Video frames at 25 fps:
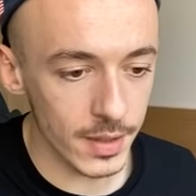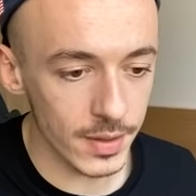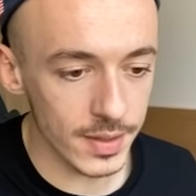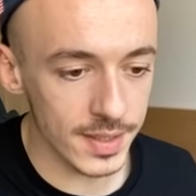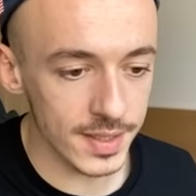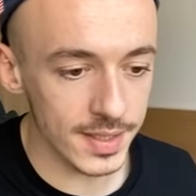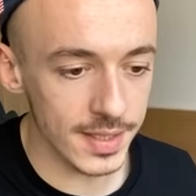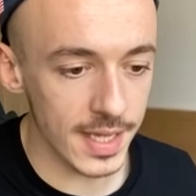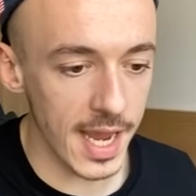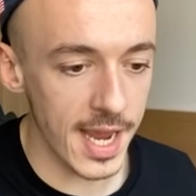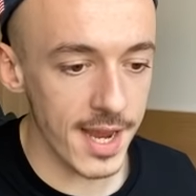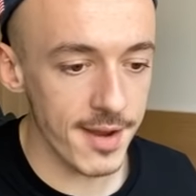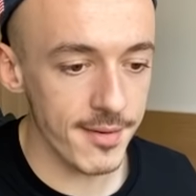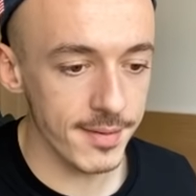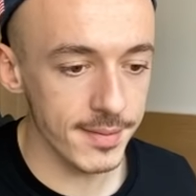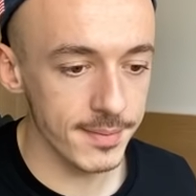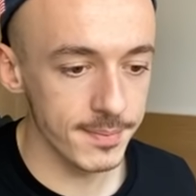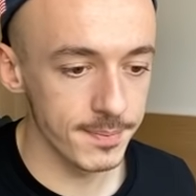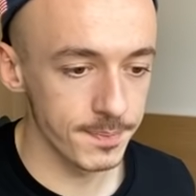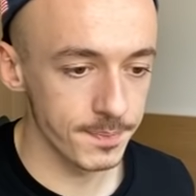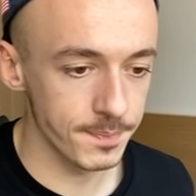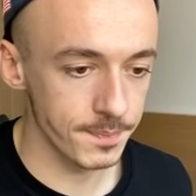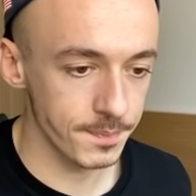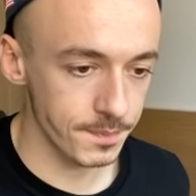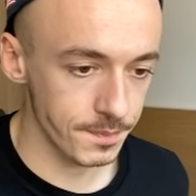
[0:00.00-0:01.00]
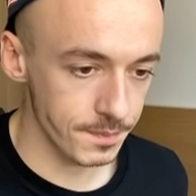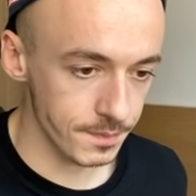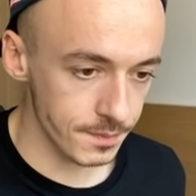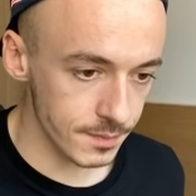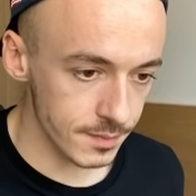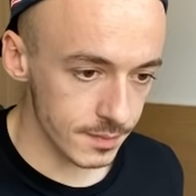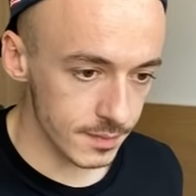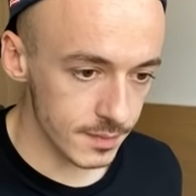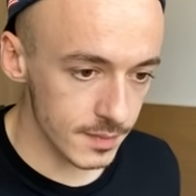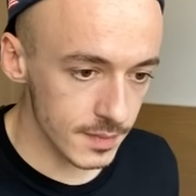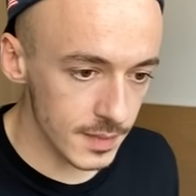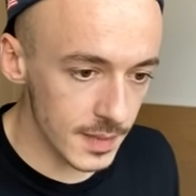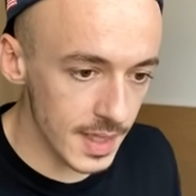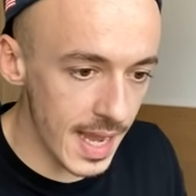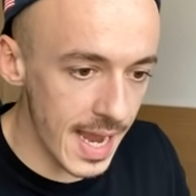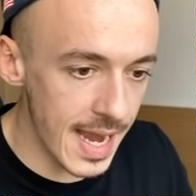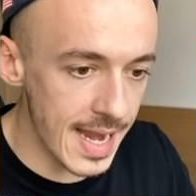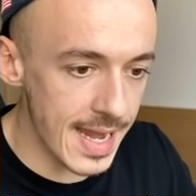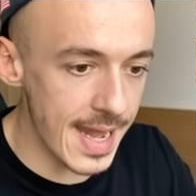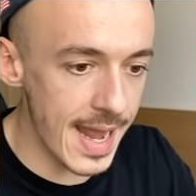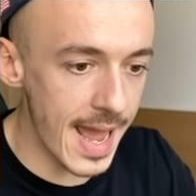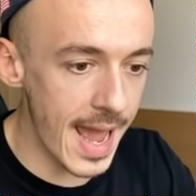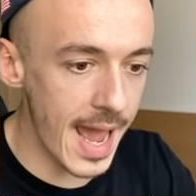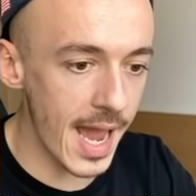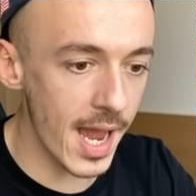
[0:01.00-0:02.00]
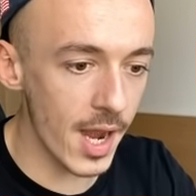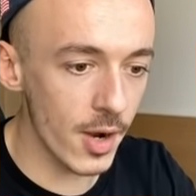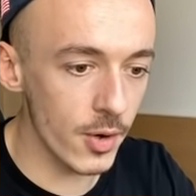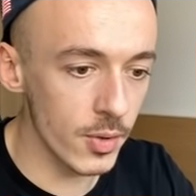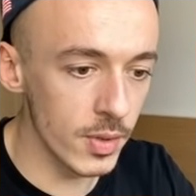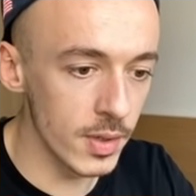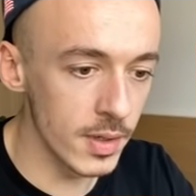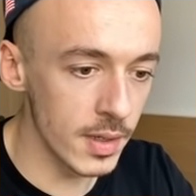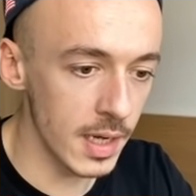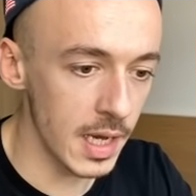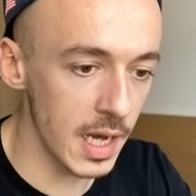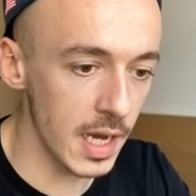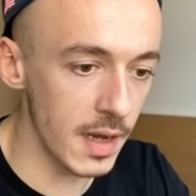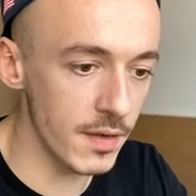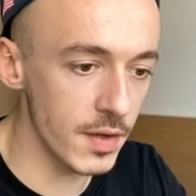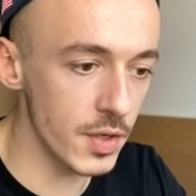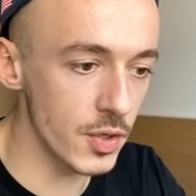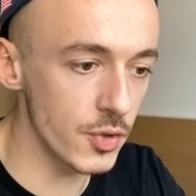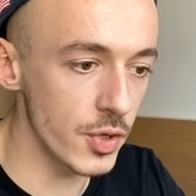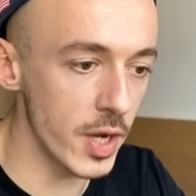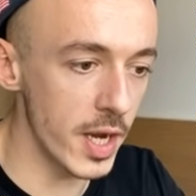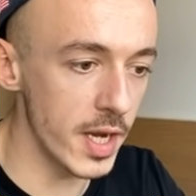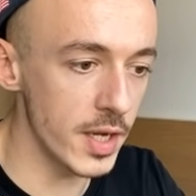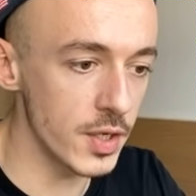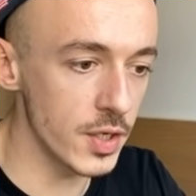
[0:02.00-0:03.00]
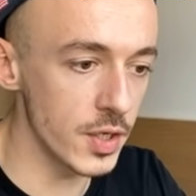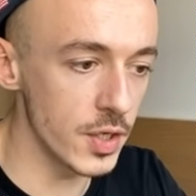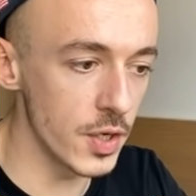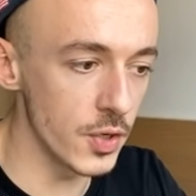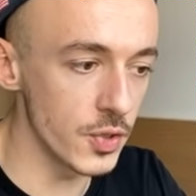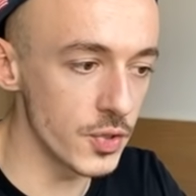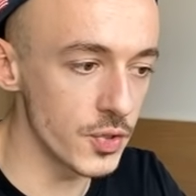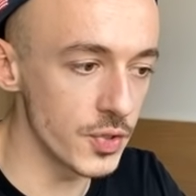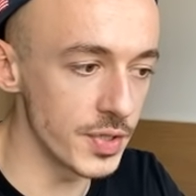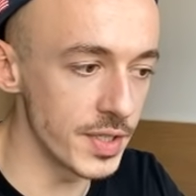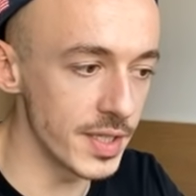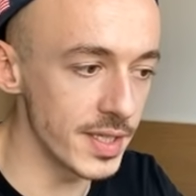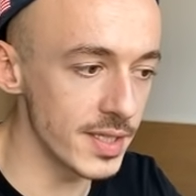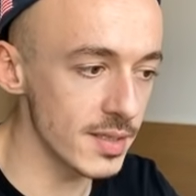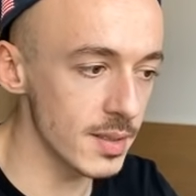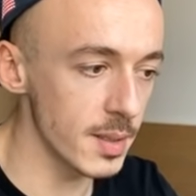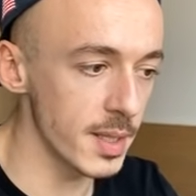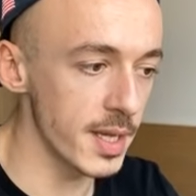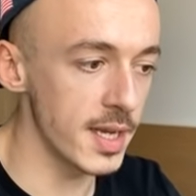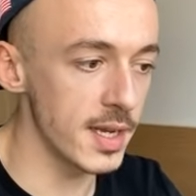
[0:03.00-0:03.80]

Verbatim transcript: click on save, and now if you're going to go to this